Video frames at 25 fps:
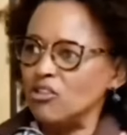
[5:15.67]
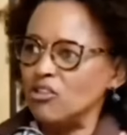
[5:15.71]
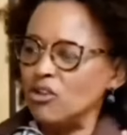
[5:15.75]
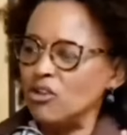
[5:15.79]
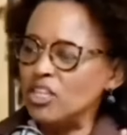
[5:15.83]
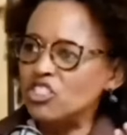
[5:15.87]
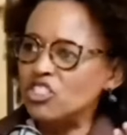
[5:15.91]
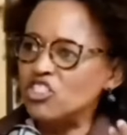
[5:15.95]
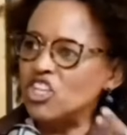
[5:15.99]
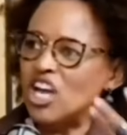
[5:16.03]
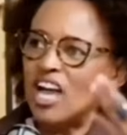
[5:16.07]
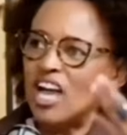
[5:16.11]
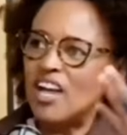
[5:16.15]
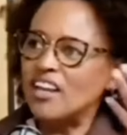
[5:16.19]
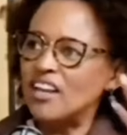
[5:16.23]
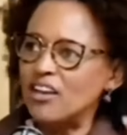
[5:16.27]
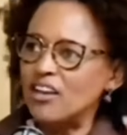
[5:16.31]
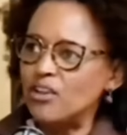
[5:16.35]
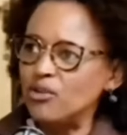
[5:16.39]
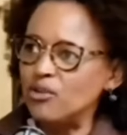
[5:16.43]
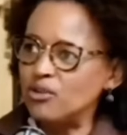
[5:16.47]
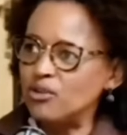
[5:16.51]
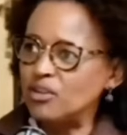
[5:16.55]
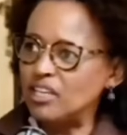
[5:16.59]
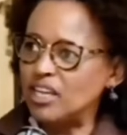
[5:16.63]
You know, in
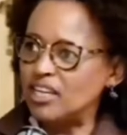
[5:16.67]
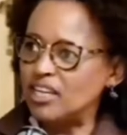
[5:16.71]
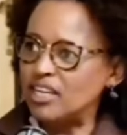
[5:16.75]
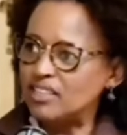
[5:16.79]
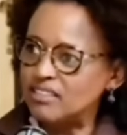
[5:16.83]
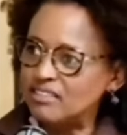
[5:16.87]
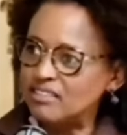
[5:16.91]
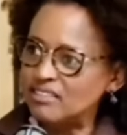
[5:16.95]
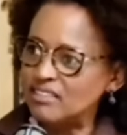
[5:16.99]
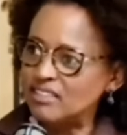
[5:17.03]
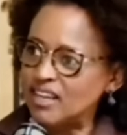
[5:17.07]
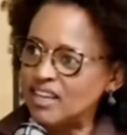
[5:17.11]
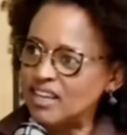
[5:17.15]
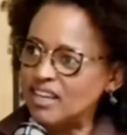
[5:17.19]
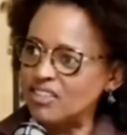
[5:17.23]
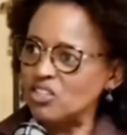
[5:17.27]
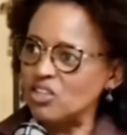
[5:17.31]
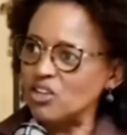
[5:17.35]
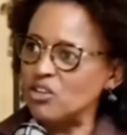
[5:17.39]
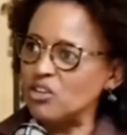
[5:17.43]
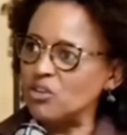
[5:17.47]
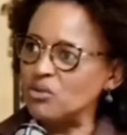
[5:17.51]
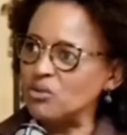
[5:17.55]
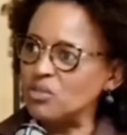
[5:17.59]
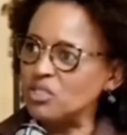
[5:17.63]
China, you'd get
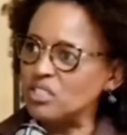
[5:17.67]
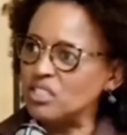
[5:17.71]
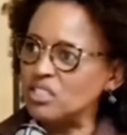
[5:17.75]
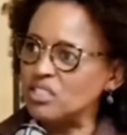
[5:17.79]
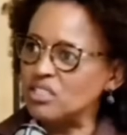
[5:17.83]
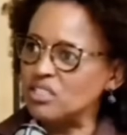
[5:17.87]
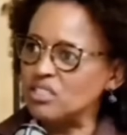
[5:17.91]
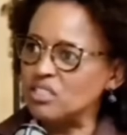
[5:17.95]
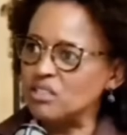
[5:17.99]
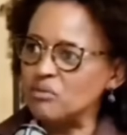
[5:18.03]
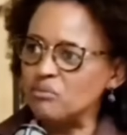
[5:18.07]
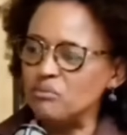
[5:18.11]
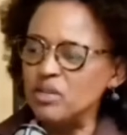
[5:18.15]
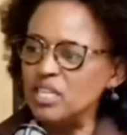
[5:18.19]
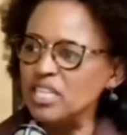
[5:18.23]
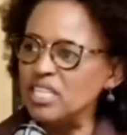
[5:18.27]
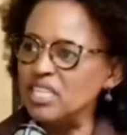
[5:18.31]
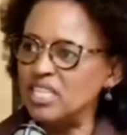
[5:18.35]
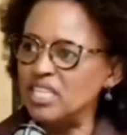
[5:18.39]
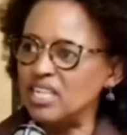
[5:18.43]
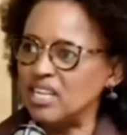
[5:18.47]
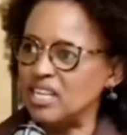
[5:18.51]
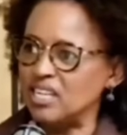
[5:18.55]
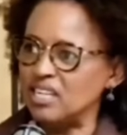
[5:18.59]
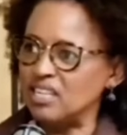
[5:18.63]
executed
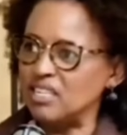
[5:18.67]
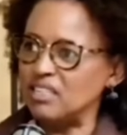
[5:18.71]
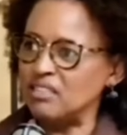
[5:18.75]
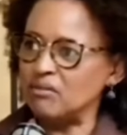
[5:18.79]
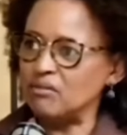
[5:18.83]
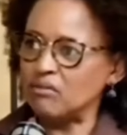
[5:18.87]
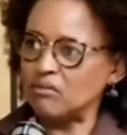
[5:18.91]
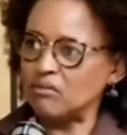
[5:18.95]
immediately.